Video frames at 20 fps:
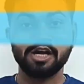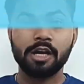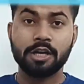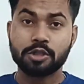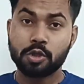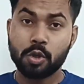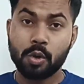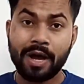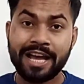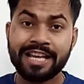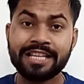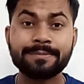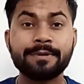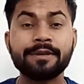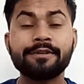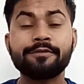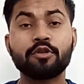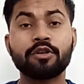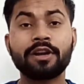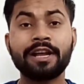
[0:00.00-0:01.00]
So guys,
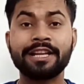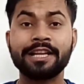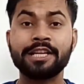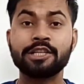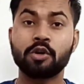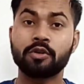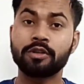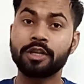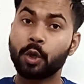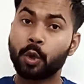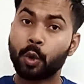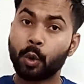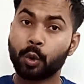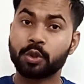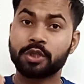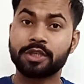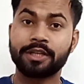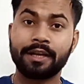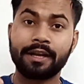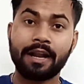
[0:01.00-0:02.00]
before I reach on the
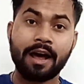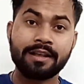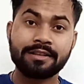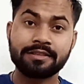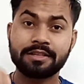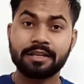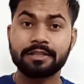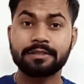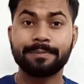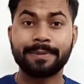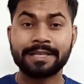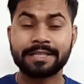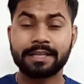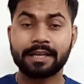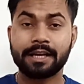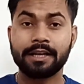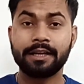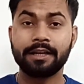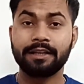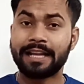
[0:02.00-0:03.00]
question and answers,
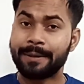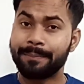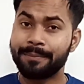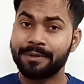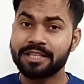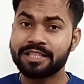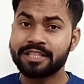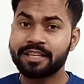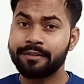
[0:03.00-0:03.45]
basically let me just